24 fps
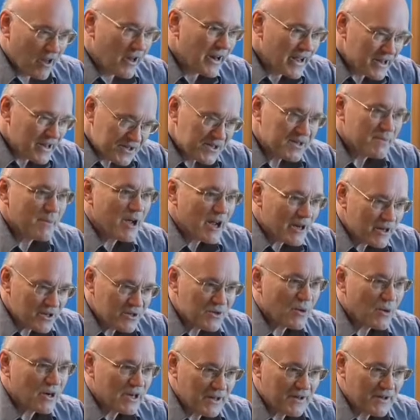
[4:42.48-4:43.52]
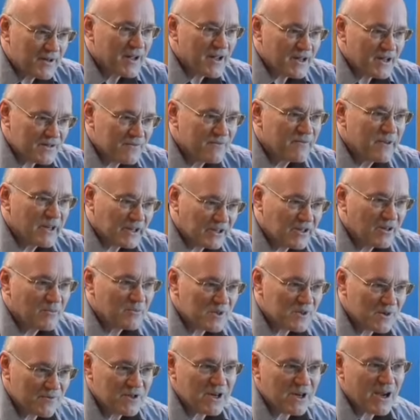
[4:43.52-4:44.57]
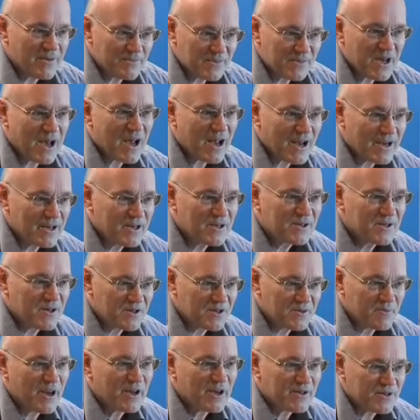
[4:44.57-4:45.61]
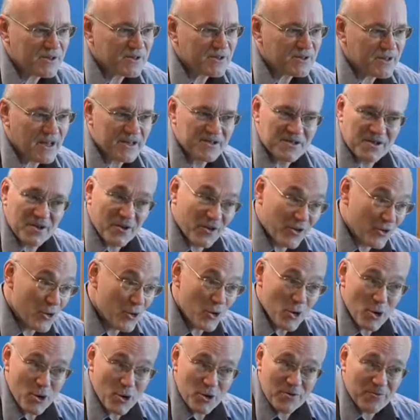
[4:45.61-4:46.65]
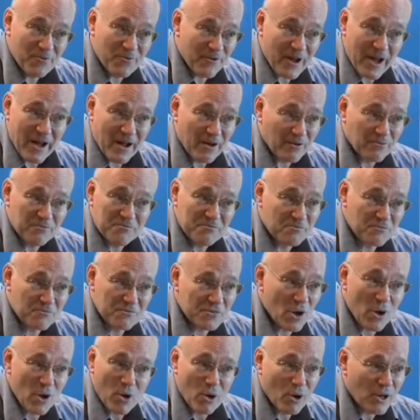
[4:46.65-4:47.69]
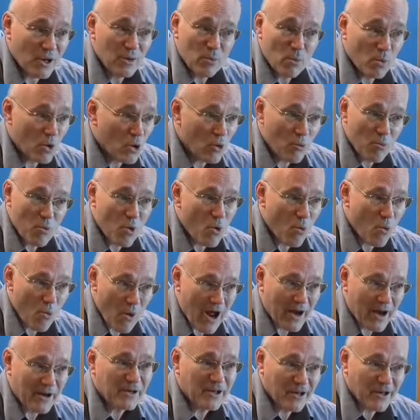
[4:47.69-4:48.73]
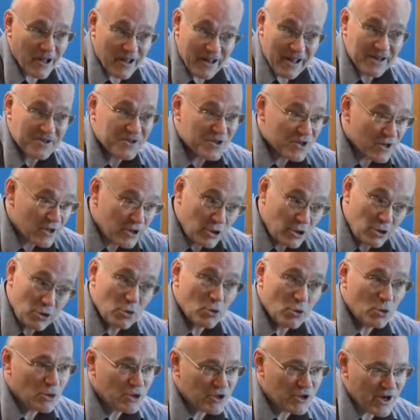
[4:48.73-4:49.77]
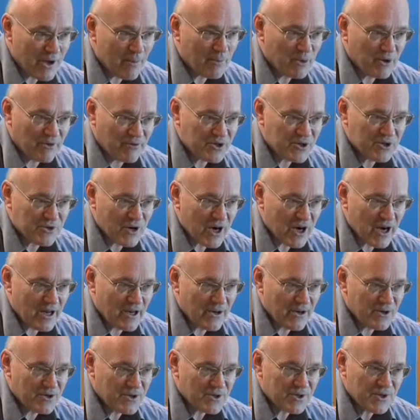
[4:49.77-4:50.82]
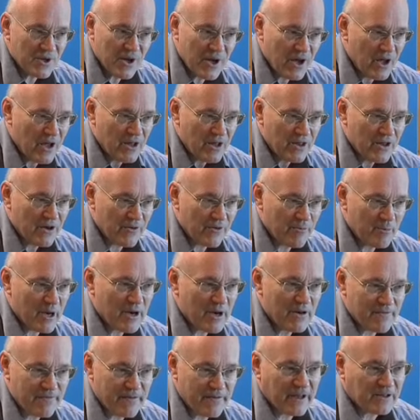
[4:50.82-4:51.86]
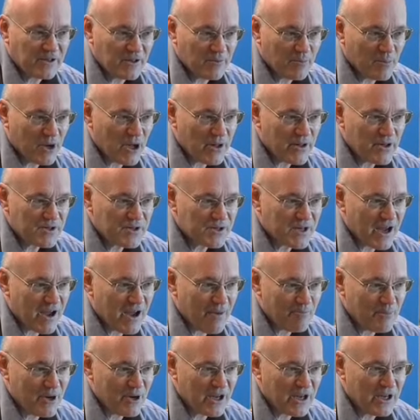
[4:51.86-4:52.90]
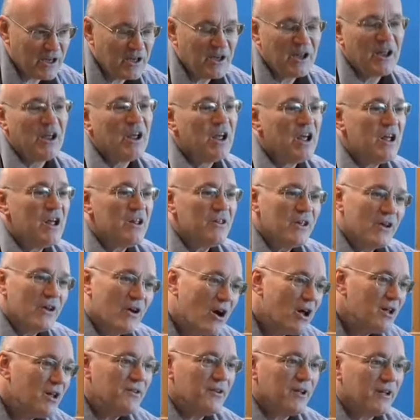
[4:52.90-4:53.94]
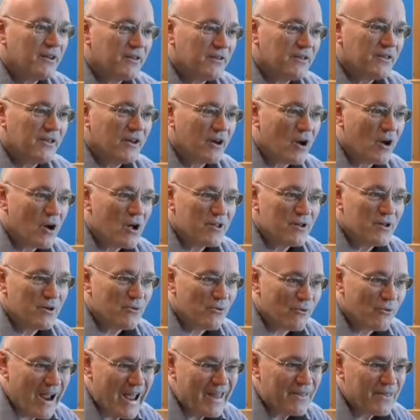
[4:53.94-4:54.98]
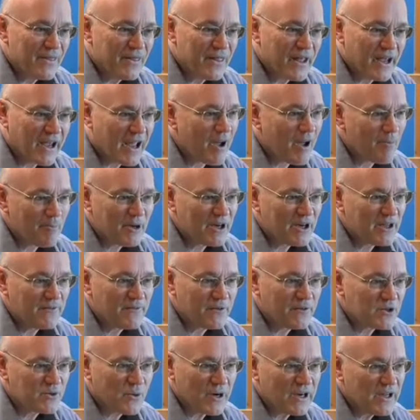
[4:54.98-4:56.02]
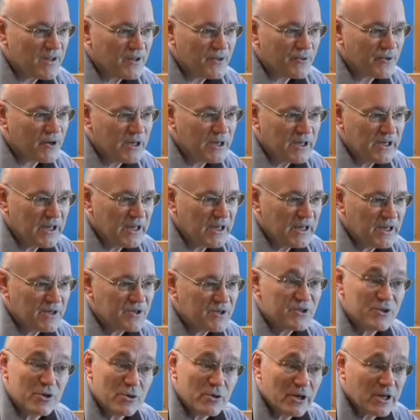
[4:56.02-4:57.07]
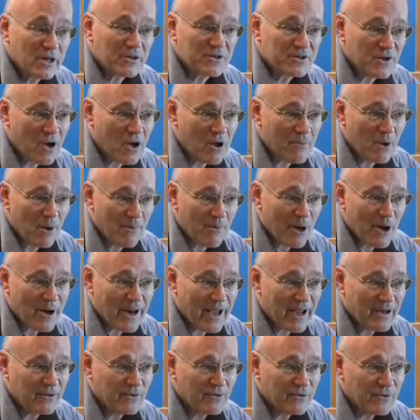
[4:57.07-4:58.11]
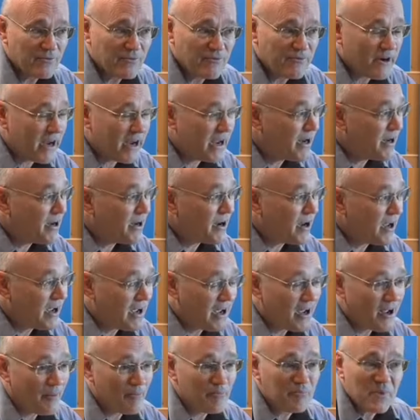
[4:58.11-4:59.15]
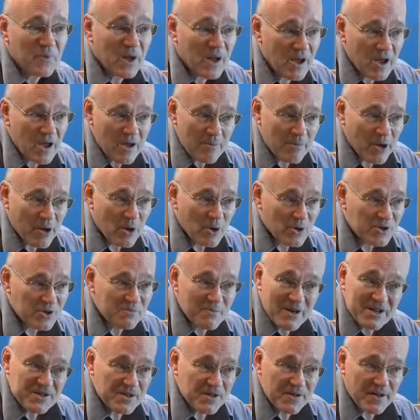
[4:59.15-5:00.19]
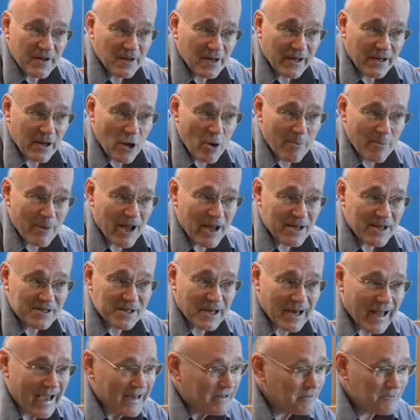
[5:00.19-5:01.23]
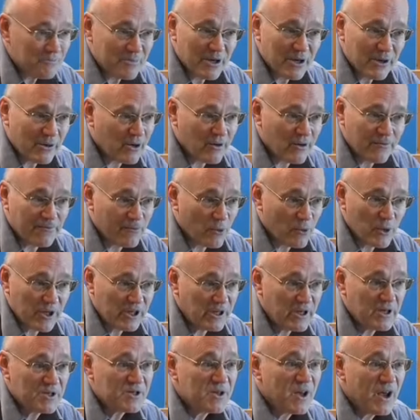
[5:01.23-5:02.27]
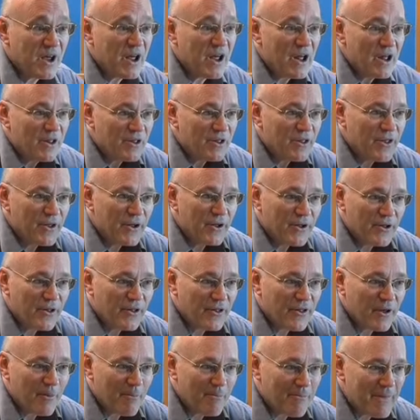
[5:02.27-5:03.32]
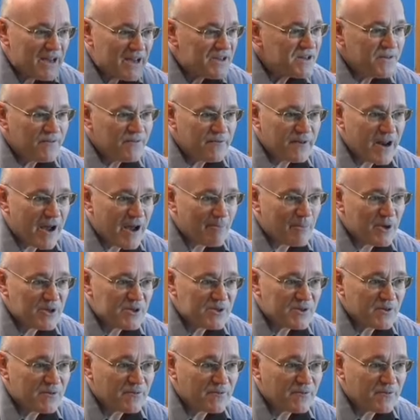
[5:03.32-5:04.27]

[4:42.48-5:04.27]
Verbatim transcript: estimated 20,000 victims of James Hardie's asbestos, that's a third of our toll in World War I. You know, that's a huge number of Australians that have been affected by this company. Then I think the guy that ran the company for 23 years, during a time, I might add, Fran, because mesothelioma has a latent period of 40 years, the massive numbers